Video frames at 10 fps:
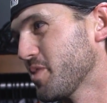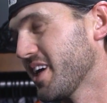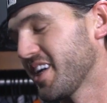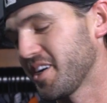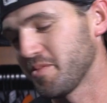
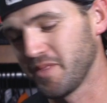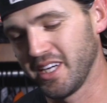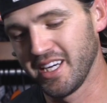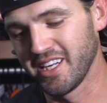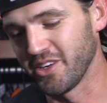But
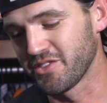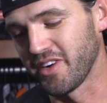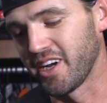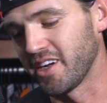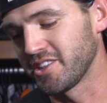it was
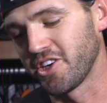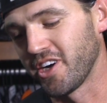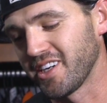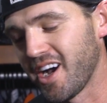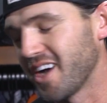fun.
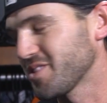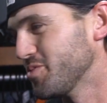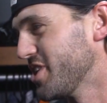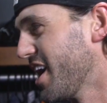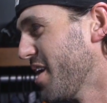Denard did an
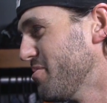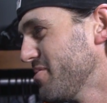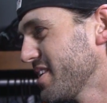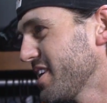awesome job.